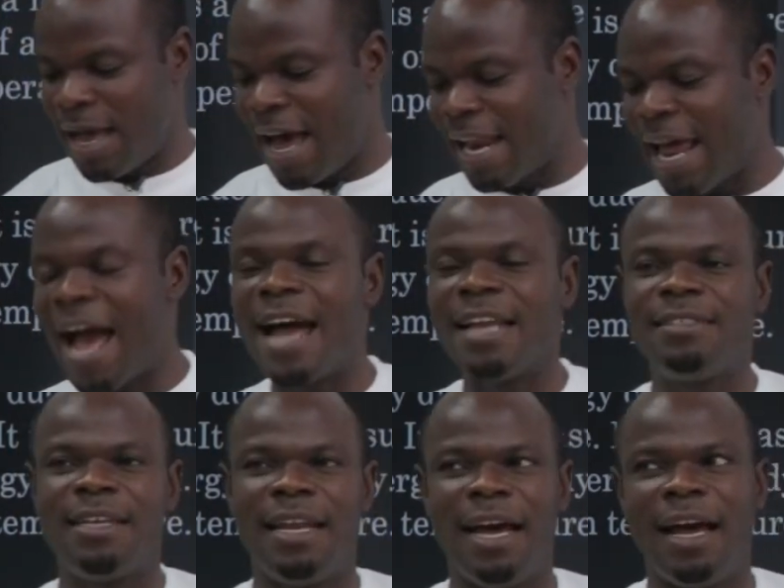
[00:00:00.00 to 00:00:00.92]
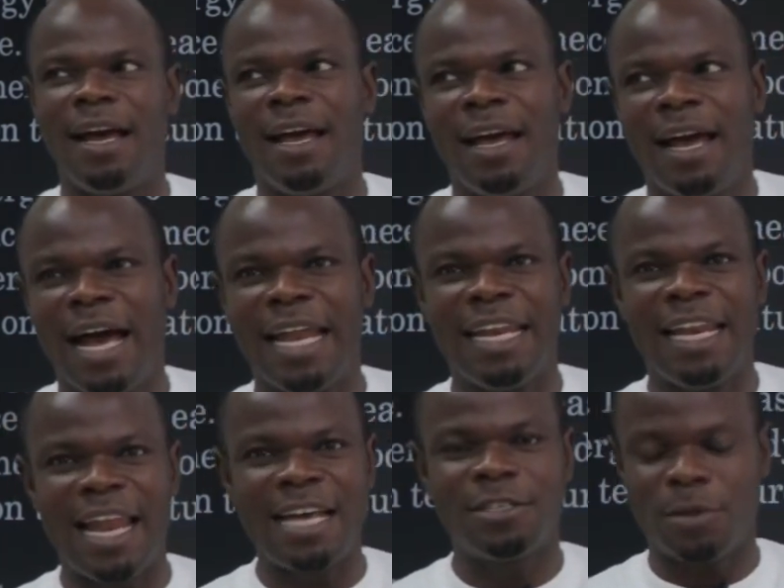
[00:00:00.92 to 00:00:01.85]
an antenna, and the
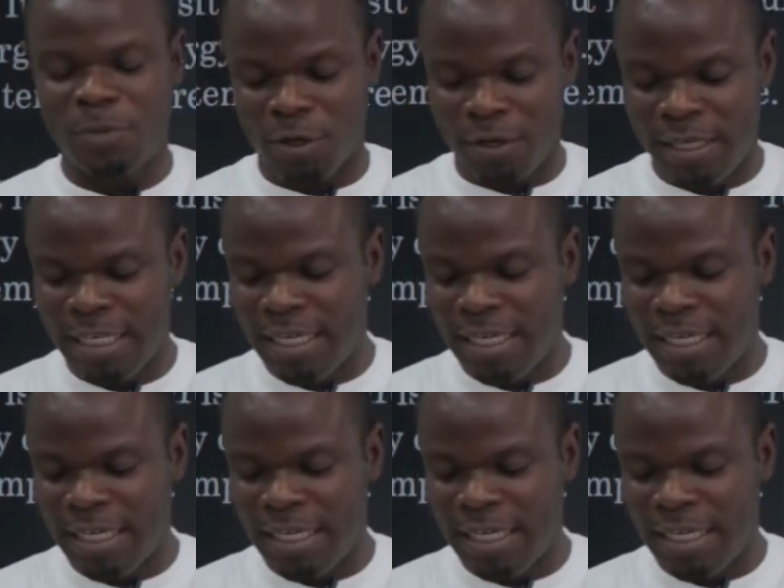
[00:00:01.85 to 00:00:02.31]
last option